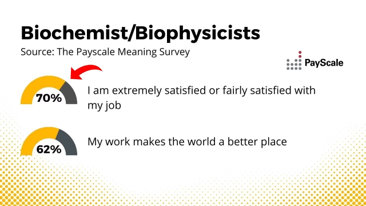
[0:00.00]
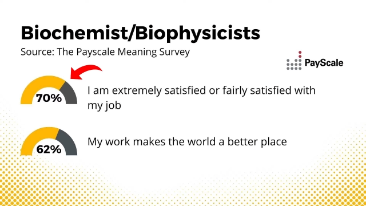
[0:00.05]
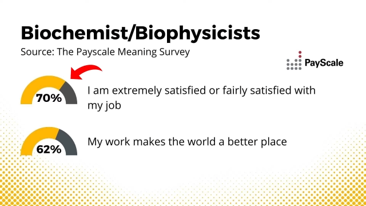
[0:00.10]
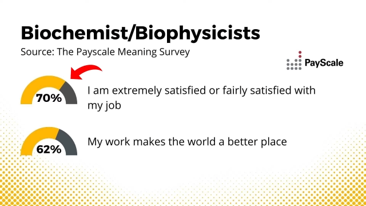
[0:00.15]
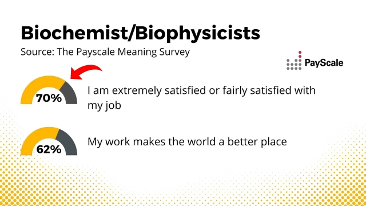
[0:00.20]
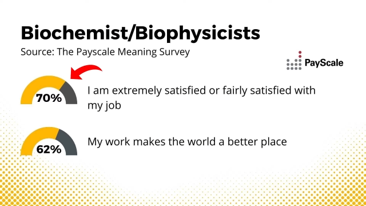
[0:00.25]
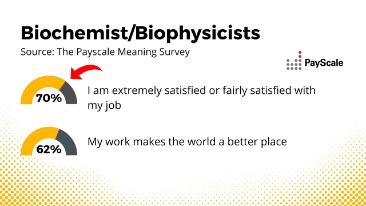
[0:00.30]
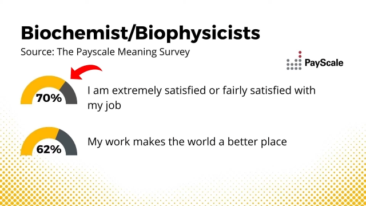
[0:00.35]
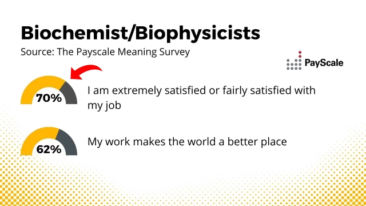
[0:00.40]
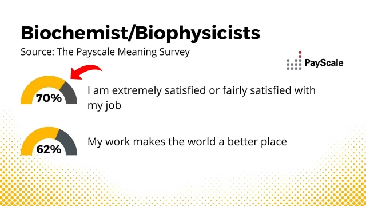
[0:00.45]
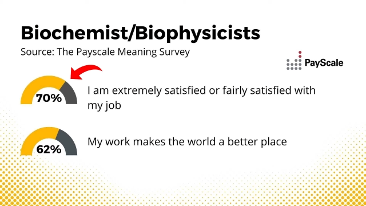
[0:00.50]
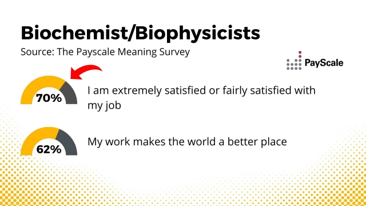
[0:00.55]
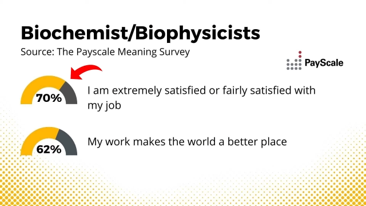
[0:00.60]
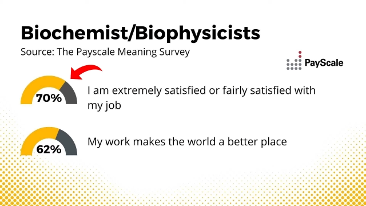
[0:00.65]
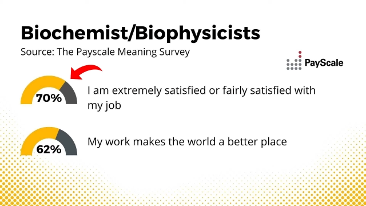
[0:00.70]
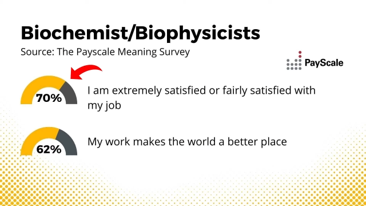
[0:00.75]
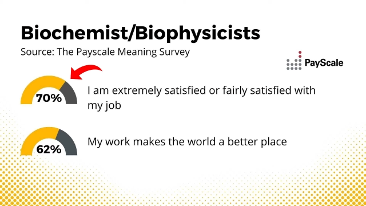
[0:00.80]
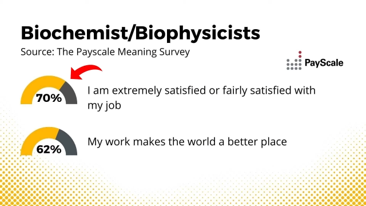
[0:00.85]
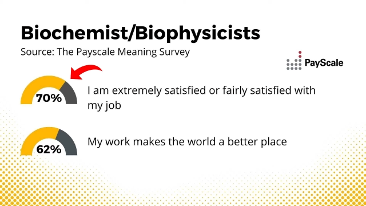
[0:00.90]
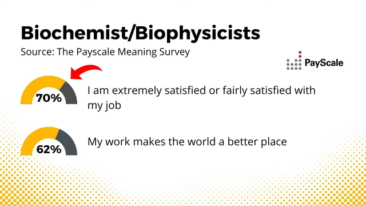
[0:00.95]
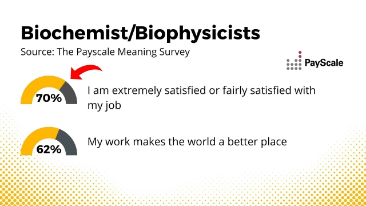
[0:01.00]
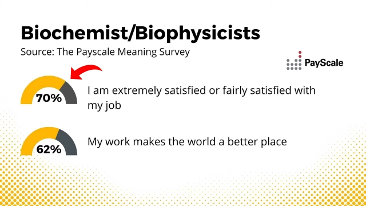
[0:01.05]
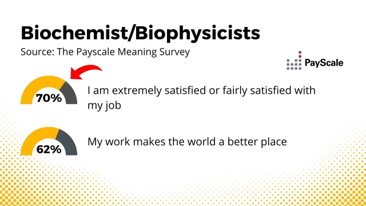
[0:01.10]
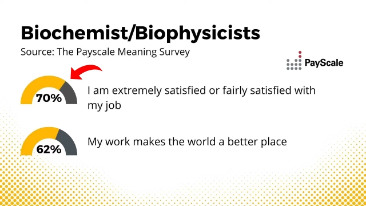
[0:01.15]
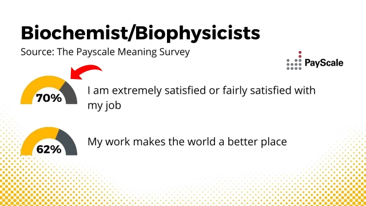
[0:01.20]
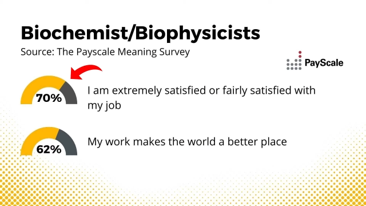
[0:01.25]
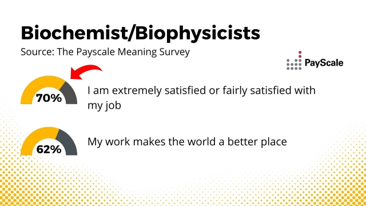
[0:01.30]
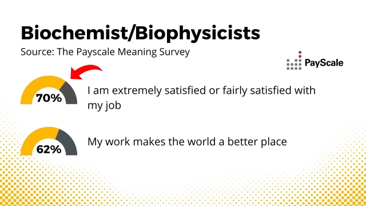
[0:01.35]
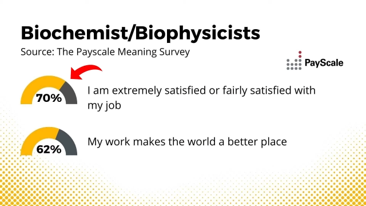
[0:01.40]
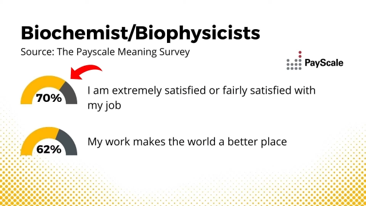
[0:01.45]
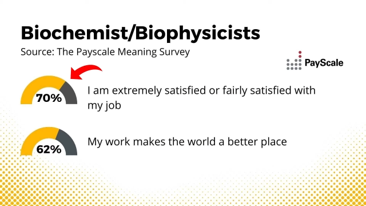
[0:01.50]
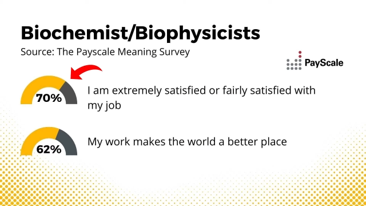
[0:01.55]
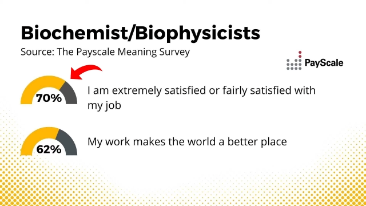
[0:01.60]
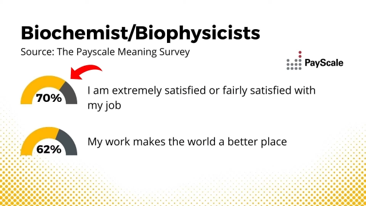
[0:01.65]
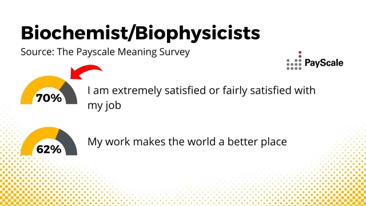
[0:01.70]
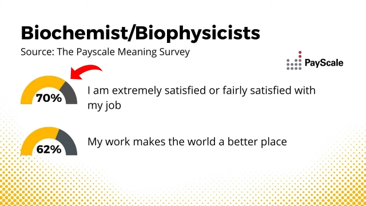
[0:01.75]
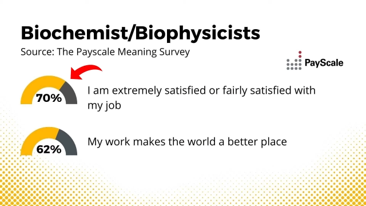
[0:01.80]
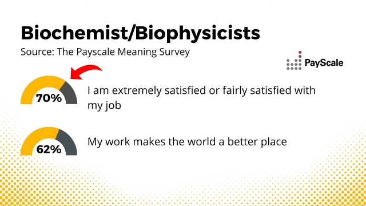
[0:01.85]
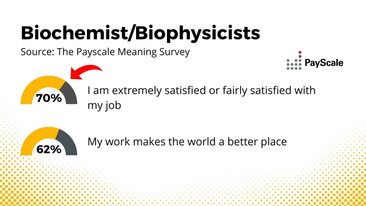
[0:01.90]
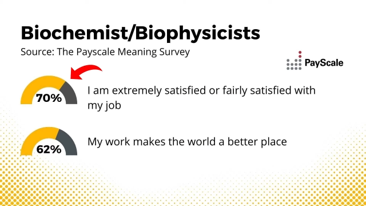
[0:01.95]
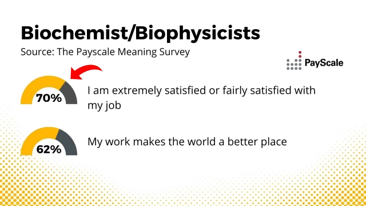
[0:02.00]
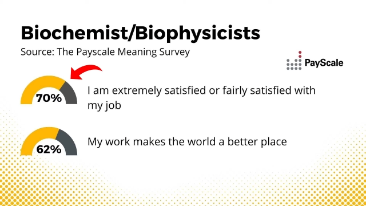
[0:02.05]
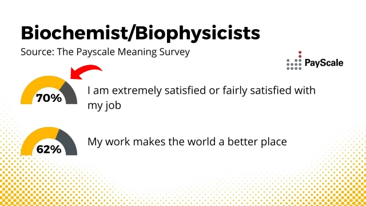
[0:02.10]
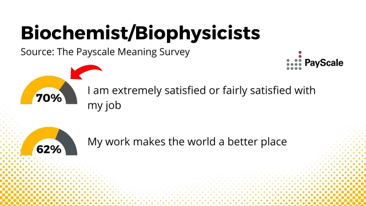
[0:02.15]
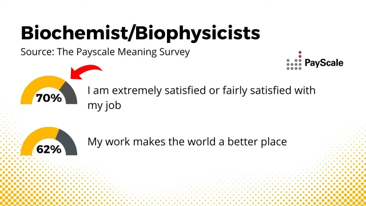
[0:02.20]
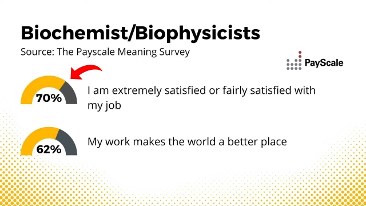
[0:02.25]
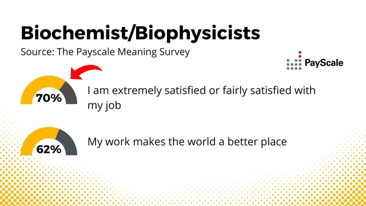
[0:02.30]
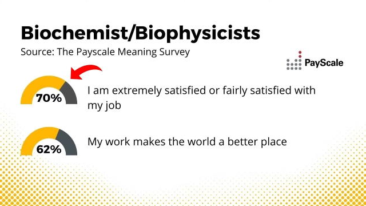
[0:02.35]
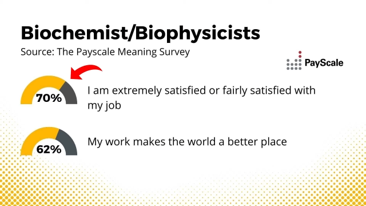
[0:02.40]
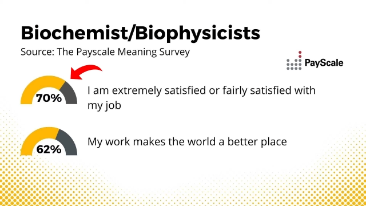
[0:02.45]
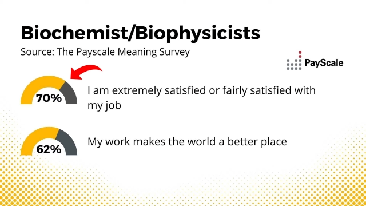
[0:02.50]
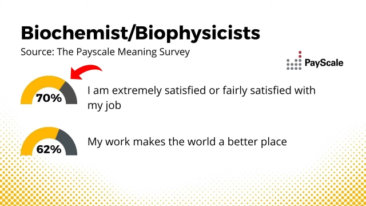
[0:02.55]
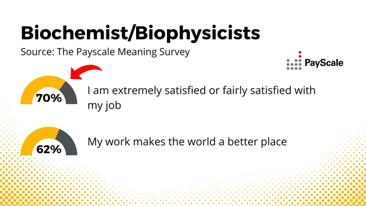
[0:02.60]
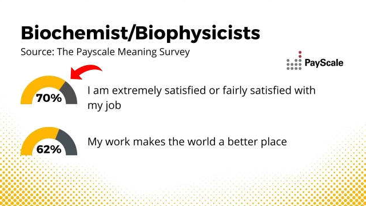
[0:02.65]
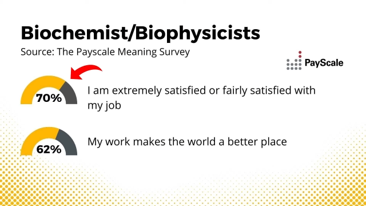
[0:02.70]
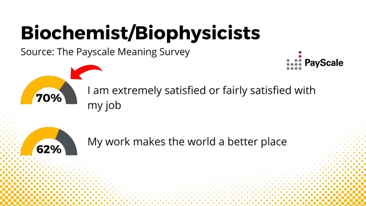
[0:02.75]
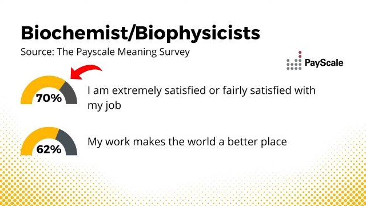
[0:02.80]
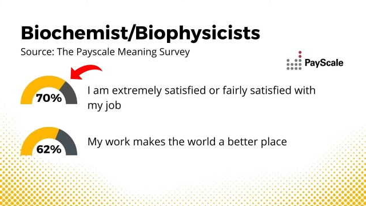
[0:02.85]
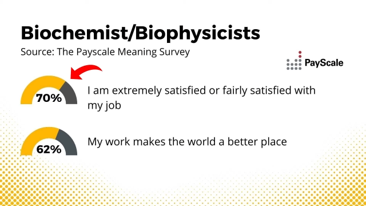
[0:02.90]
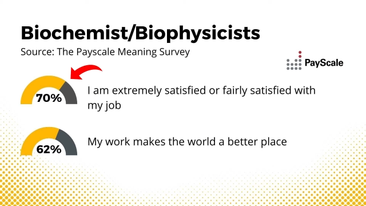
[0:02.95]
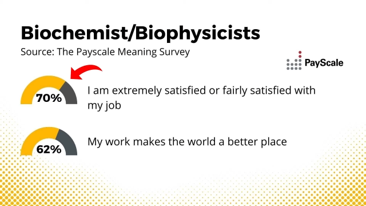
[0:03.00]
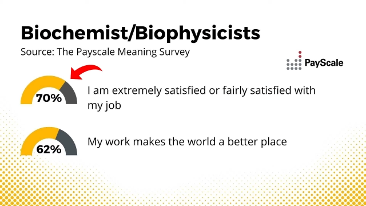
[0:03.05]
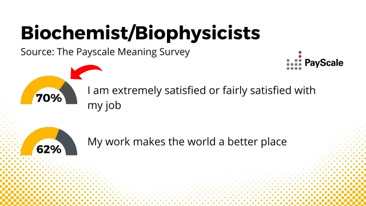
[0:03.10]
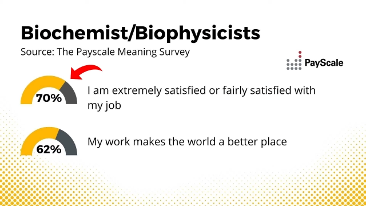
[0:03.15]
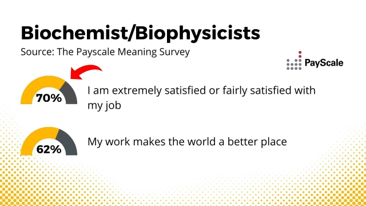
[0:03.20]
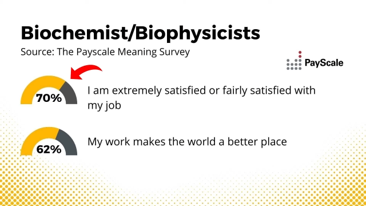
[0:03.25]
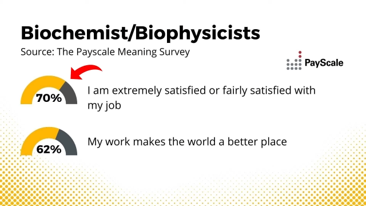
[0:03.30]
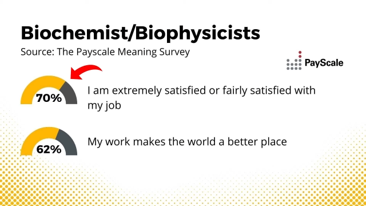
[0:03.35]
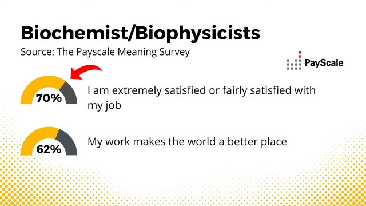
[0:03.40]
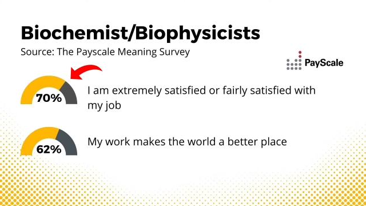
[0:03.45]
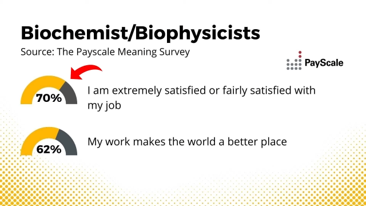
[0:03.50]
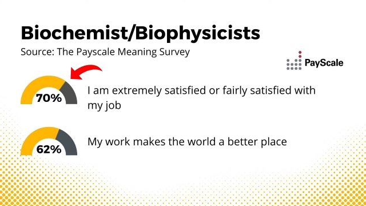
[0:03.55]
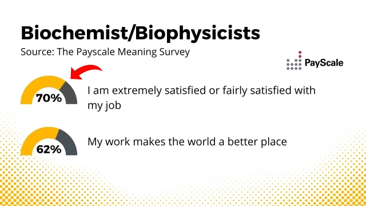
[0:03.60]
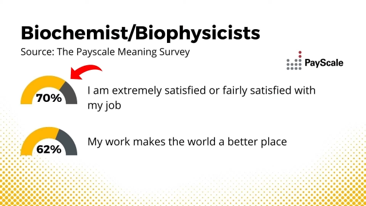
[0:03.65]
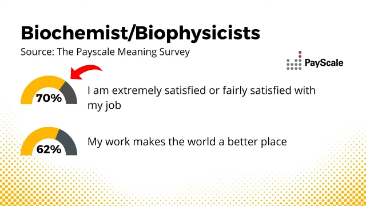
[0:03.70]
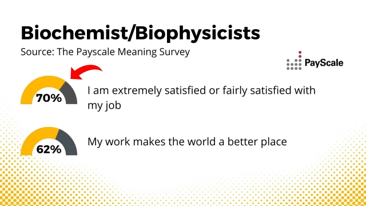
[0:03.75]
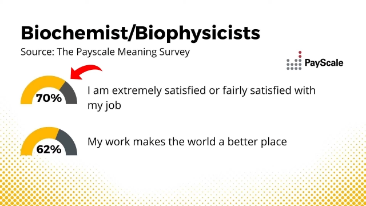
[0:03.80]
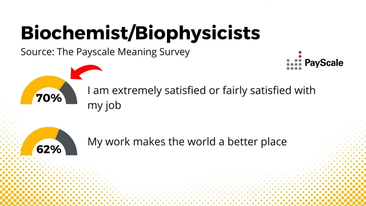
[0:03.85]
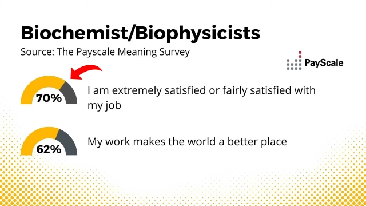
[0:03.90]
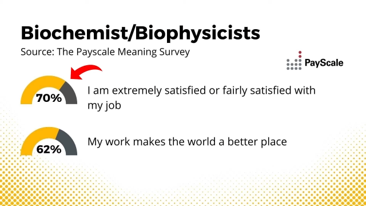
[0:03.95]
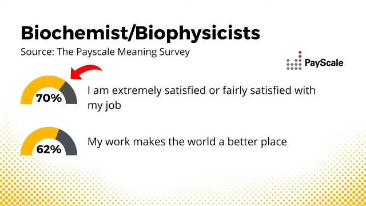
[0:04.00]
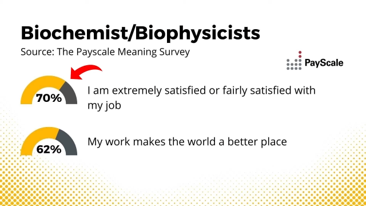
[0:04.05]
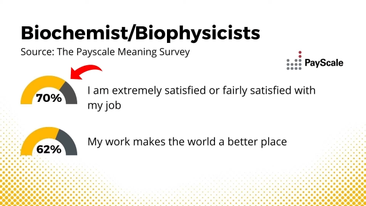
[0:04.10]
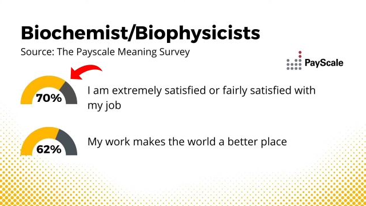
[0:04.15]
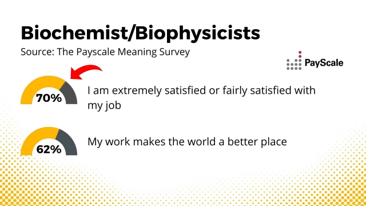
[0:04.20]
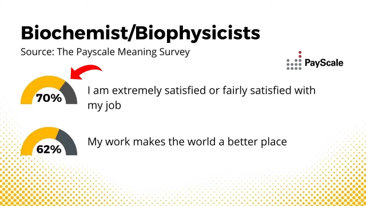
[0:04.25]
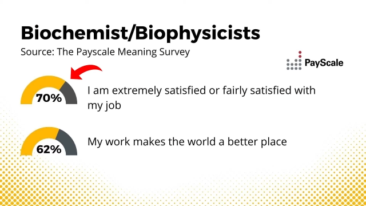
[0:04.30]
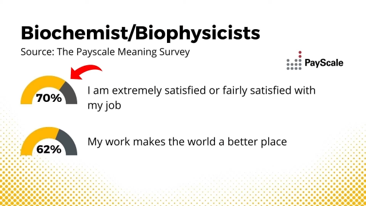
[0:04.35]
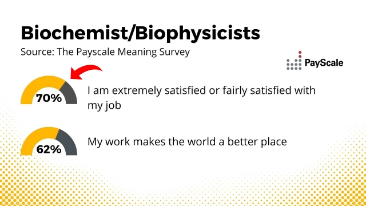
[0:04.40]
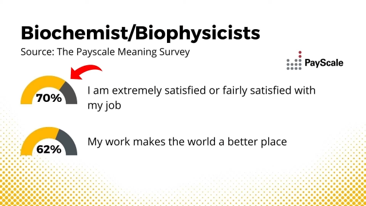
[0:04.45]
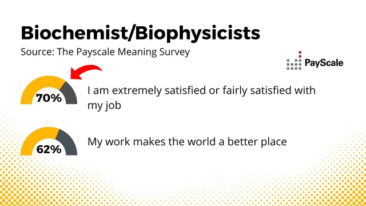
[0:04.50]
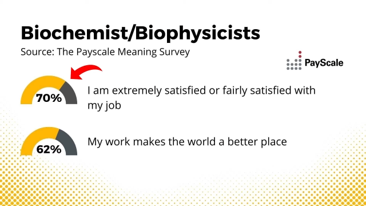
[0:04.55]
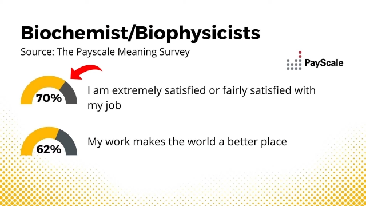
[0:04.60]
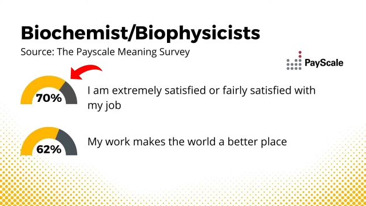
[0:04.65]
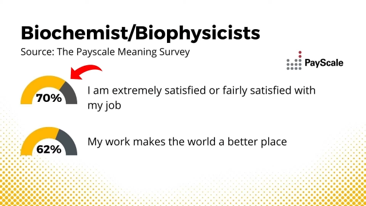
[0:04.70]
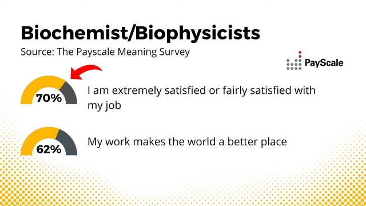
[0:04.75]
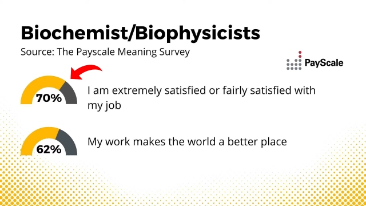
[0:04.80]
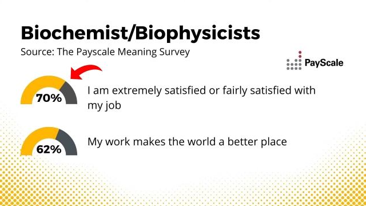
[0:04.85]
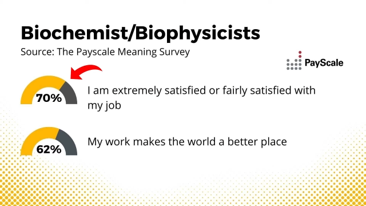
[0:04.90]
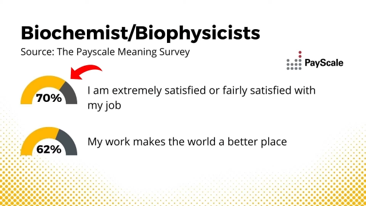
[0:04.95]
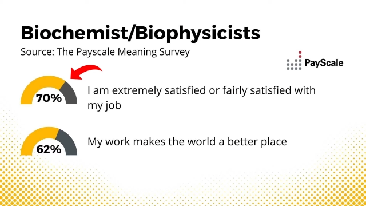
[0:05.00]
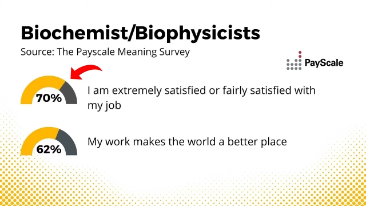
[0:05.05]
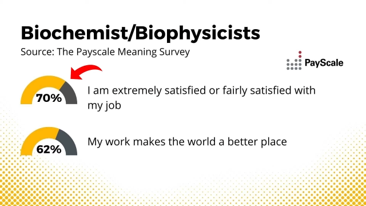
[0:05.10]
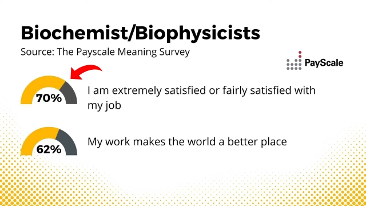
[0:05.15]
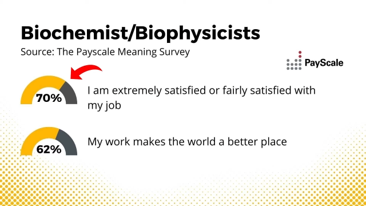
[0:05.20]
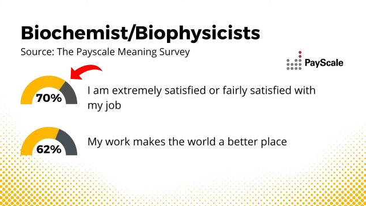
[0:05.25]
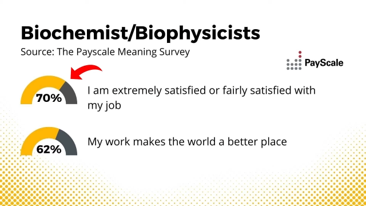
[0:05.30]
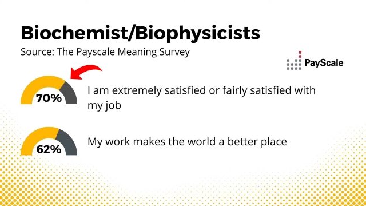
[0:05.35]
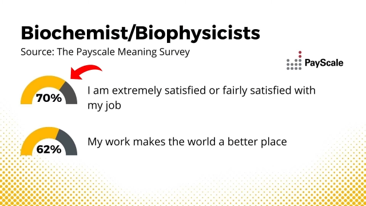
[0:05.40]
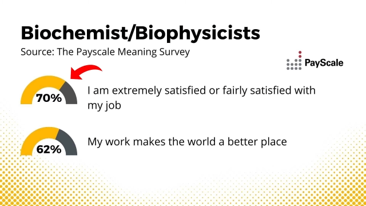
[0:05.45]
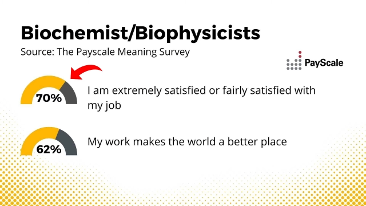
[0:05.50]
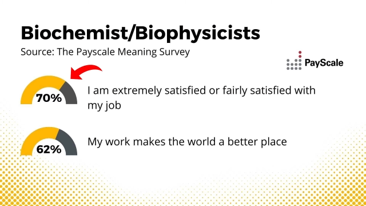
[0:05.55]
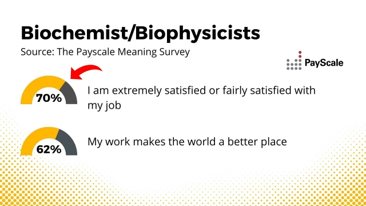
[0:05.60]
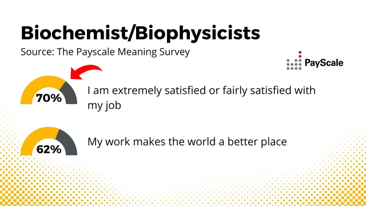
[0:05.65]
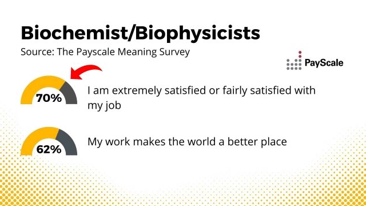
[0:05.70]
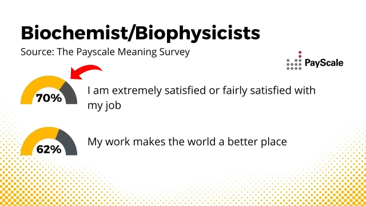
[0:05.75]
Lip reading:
No face is visible, so there are no lips to read.